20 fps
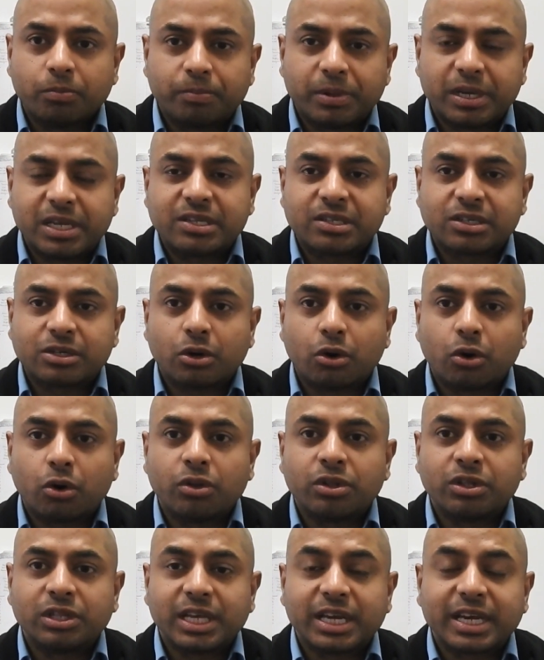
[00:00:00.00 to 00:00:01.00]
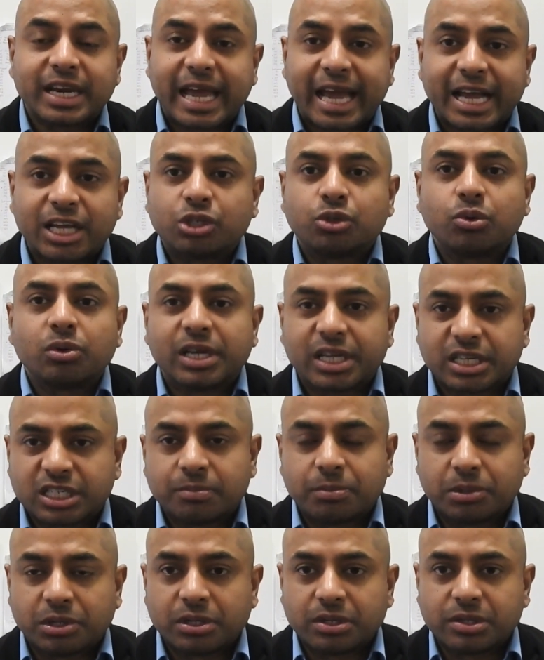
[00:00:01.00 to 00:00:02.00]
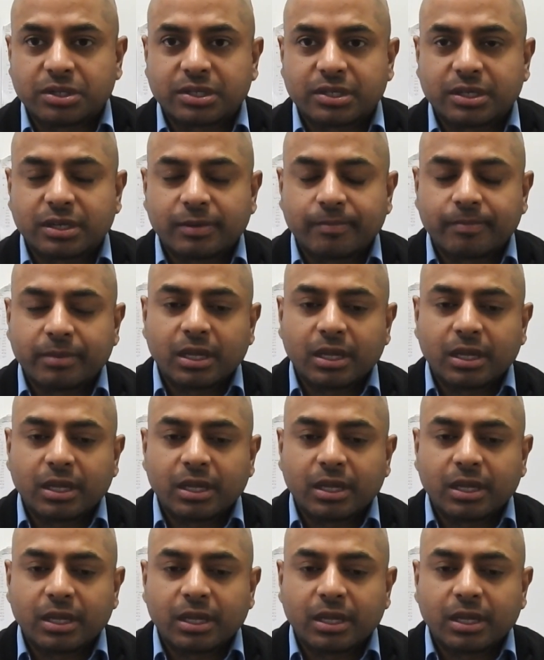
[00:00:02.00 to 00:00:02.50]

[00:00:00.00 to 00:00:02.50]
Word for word: based on their actual experience.